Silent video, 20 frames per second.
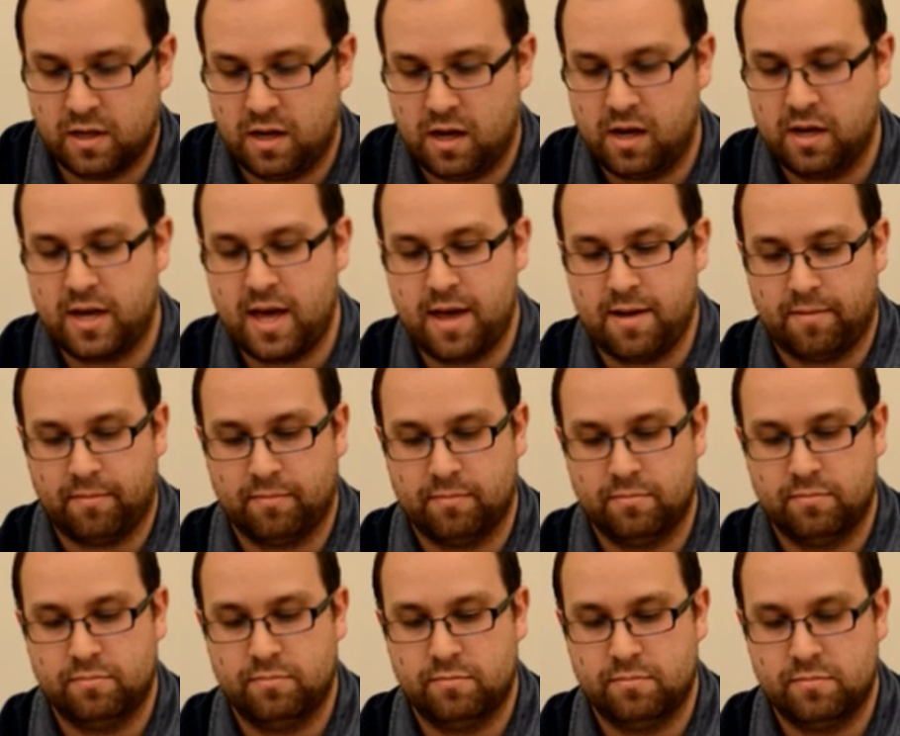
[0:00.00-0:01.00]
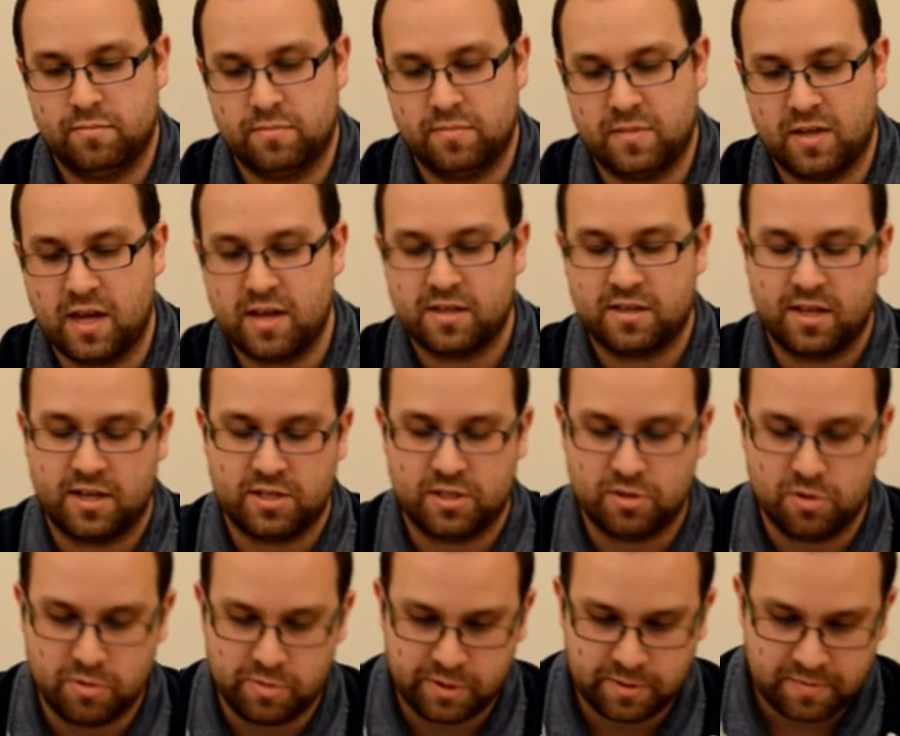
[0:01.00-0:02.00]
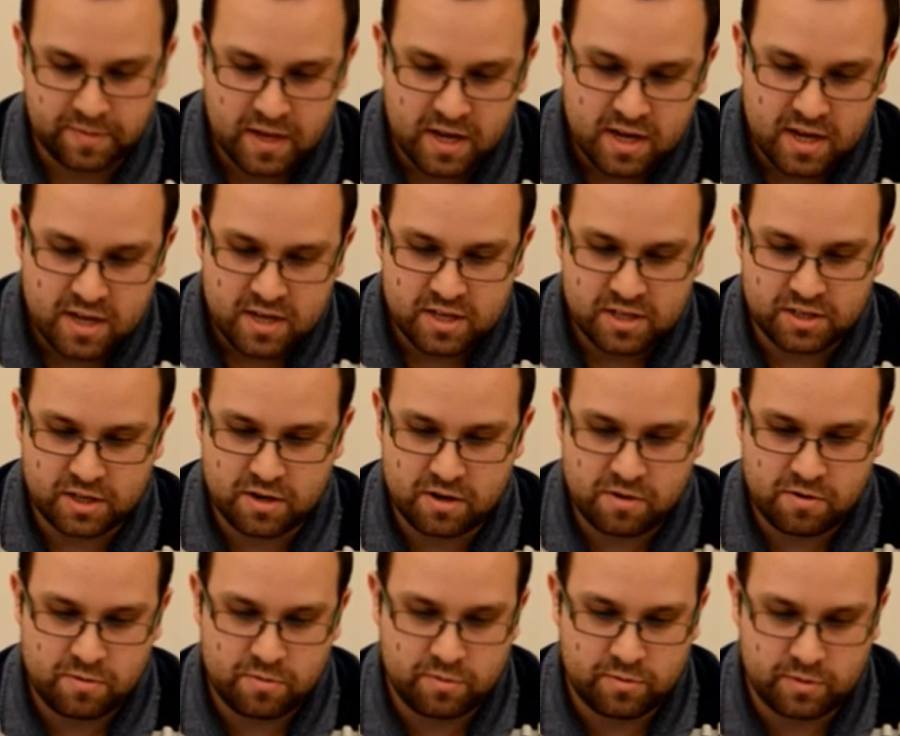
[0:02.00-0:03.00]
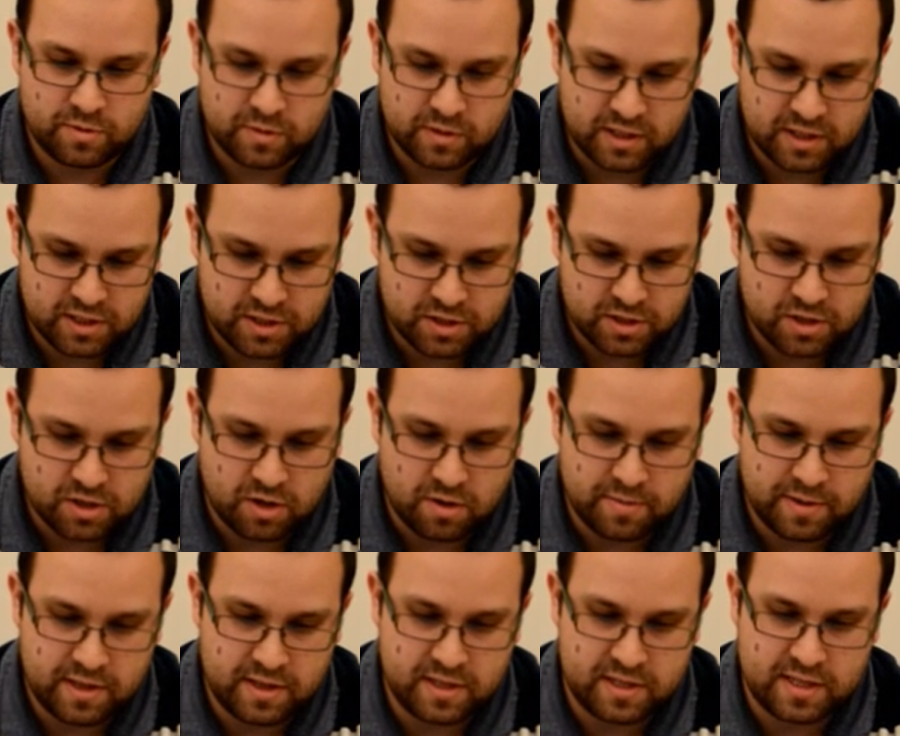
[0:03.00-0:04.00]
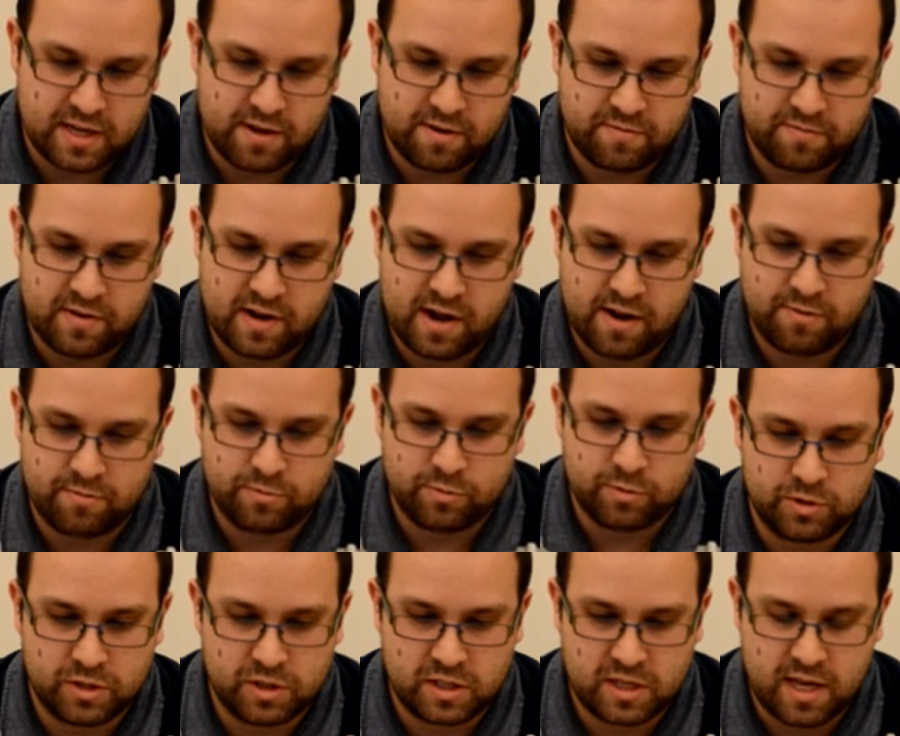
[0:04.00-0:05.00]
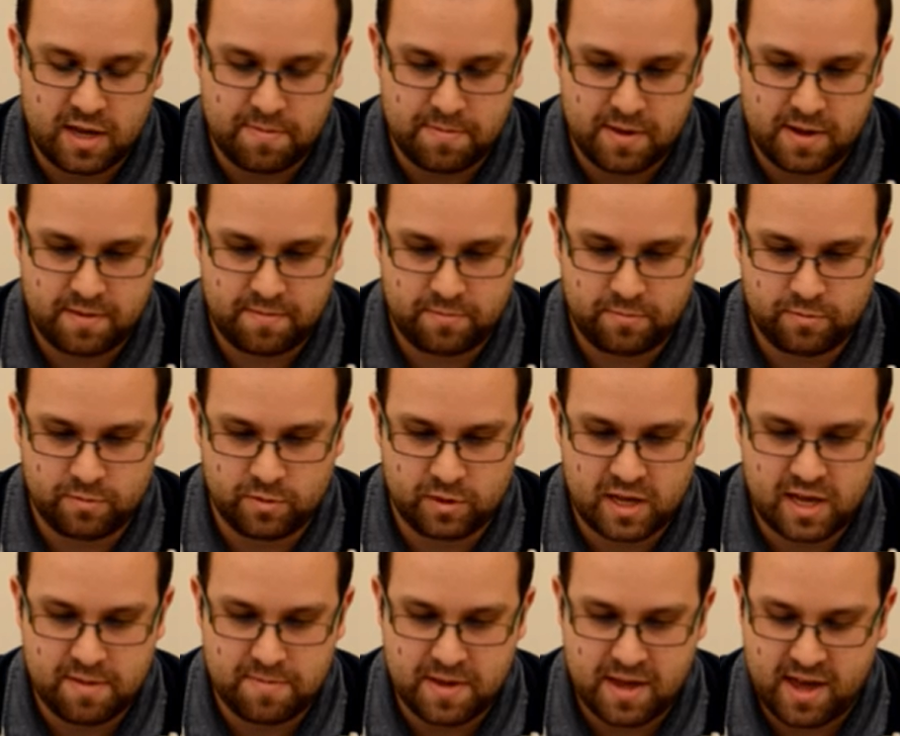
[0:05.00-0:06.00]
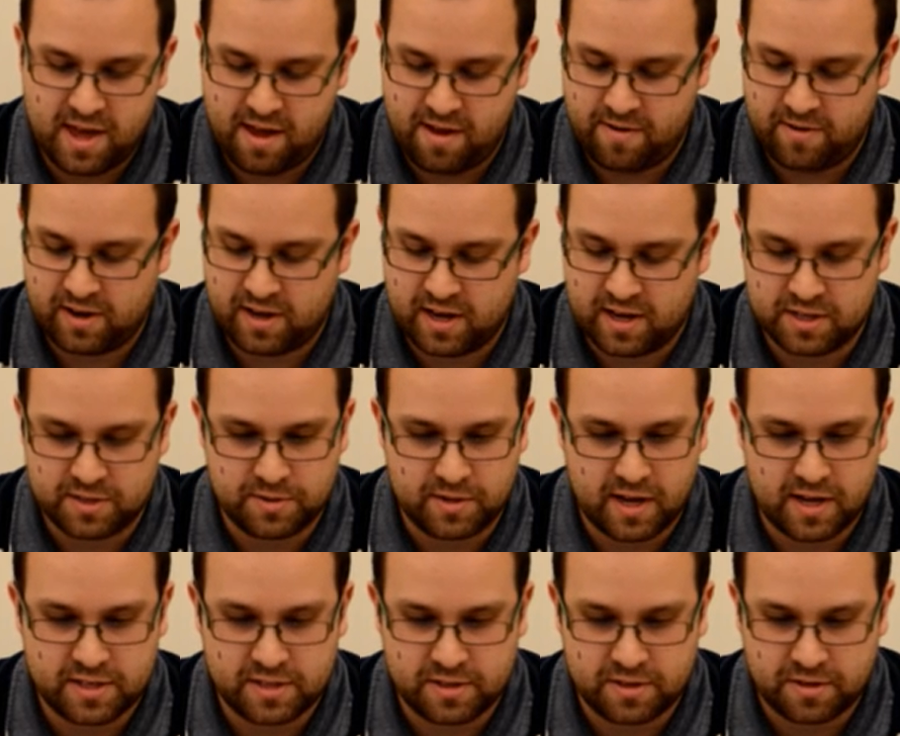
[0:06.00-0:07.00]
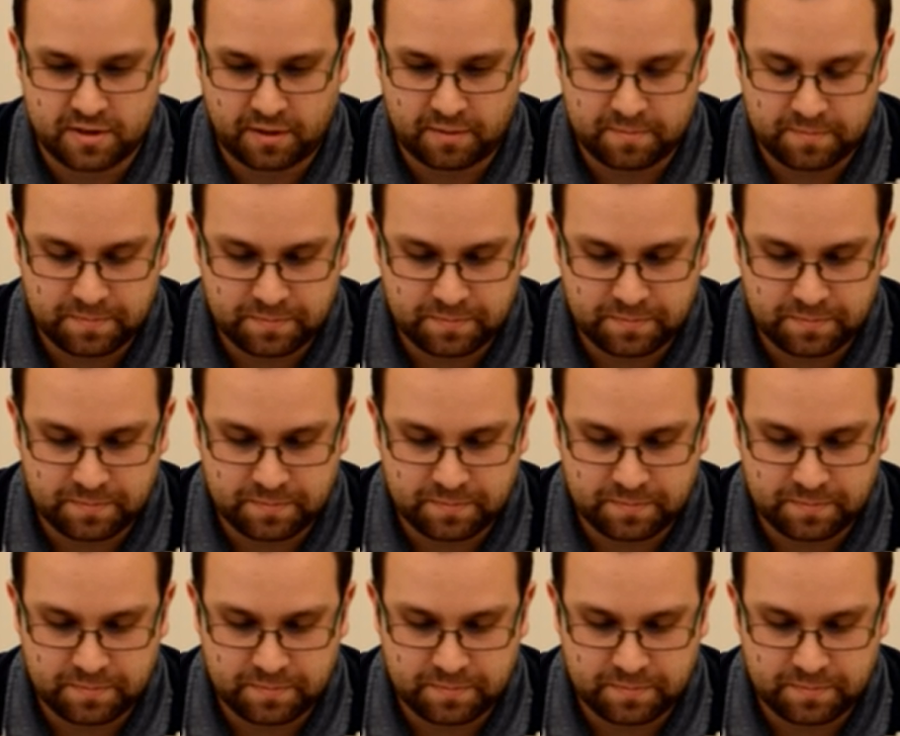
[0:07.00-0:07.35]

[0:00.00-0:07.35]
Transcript: Okay, that, that's doable. So let's just comment this out for now and just keep it, we'll keep it here in case we get stuck.